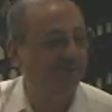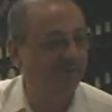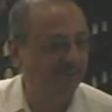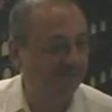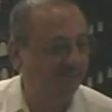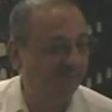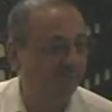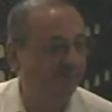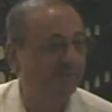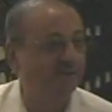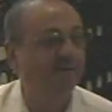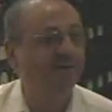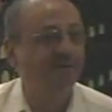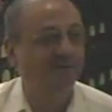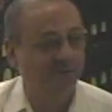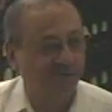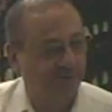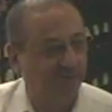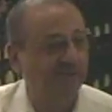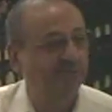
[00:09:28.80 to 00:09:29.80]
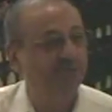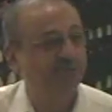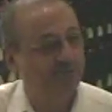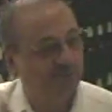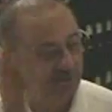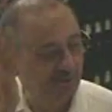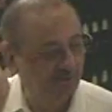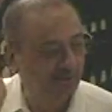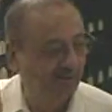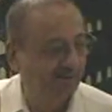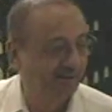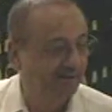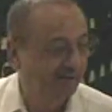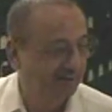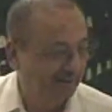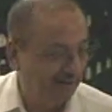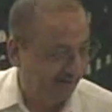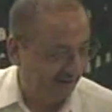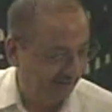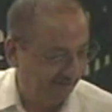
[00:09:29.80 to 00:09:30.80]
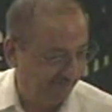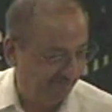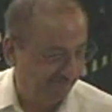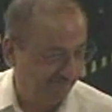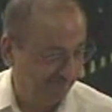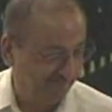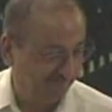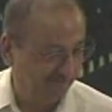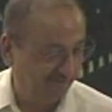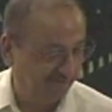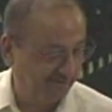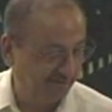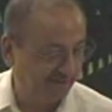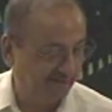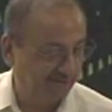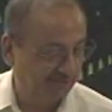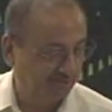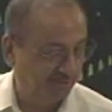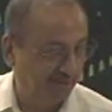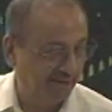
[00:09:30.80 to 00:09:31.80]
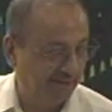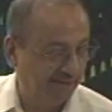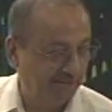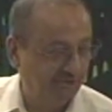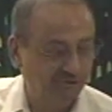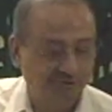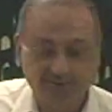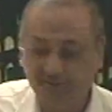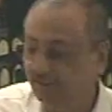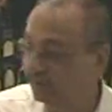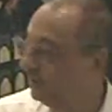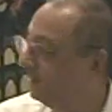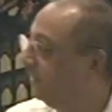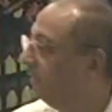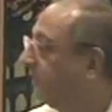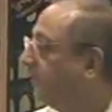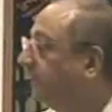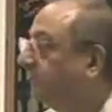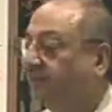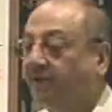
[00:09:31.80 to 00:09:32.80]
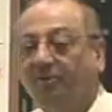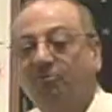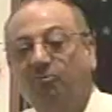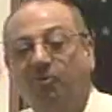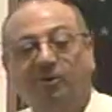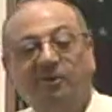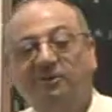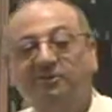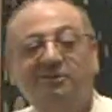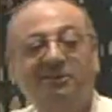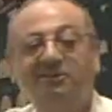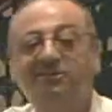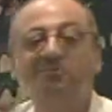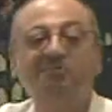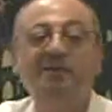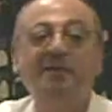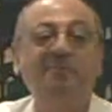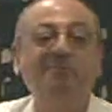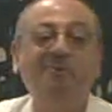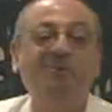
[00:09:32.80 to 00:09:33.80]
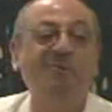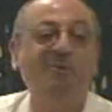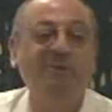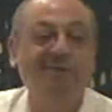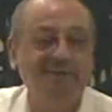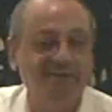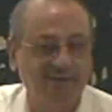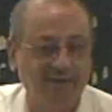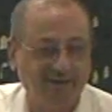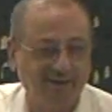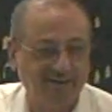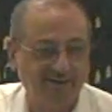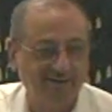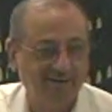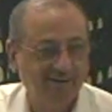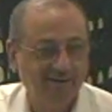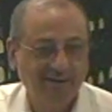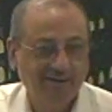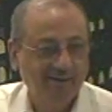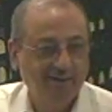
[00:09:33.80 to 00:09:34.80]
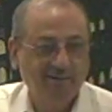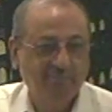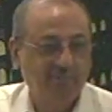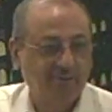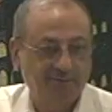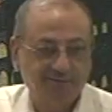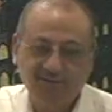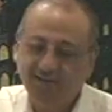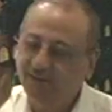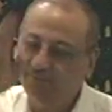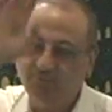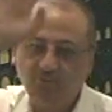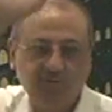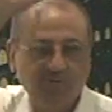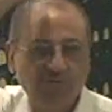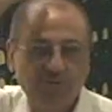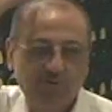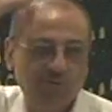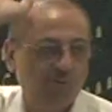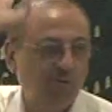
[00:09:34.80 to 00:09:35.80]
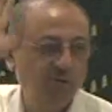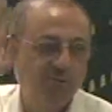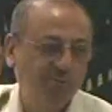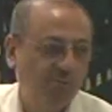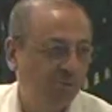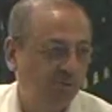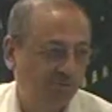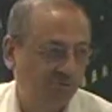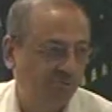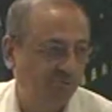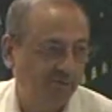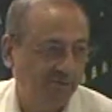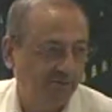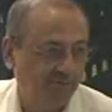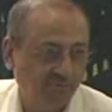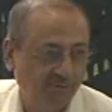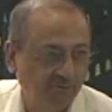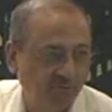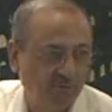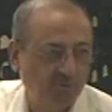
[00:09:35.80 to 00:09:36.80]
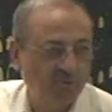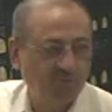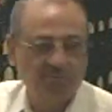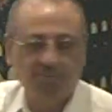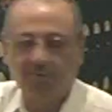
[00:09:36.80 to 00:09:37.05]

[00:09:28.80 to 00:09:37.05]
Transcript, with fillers: and deeper, you can still have further explanation that what is this meem doing here. But that we will do in book three. We won't